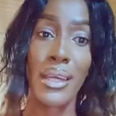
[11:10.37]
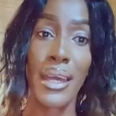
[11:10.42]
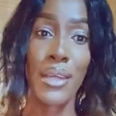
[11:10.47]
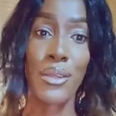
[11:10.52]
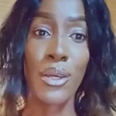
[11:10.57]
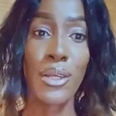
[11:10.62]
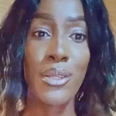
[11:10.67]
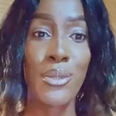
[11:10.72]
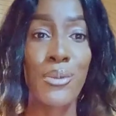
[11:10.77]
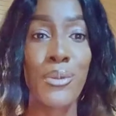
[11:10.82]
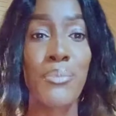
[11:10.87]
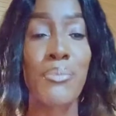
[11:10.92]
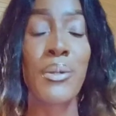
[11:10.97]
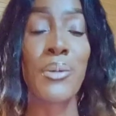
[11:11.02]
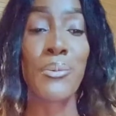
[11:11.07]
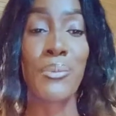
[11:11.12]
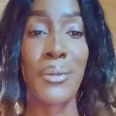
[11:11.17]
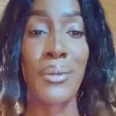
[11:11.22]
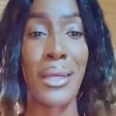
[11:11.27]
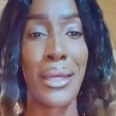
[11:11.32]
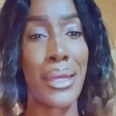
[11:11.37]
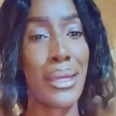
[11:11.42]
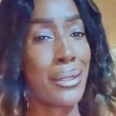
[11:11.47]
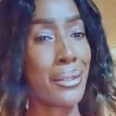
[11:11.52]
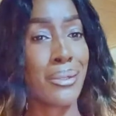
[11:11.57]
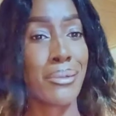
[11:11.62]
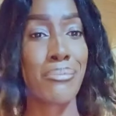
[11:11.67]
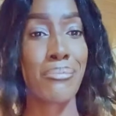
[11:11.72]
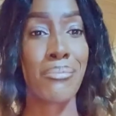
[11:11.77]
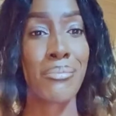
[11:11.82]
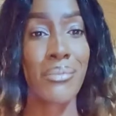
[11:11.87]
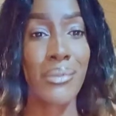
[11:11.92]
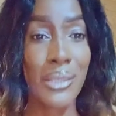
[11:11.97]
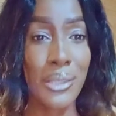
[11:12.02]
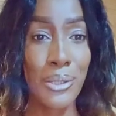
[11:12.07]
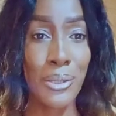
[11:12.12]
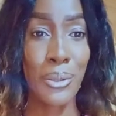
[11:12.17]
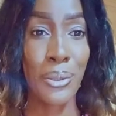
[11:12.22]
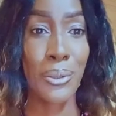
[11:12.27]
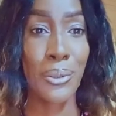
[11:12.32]
I thought it would be like,
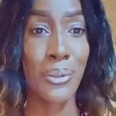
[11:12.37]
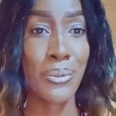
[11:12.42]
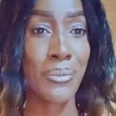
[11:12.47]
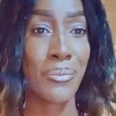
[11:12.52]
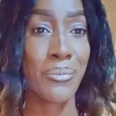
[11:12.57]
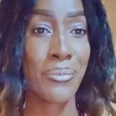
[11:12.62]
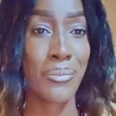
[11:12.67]
you know,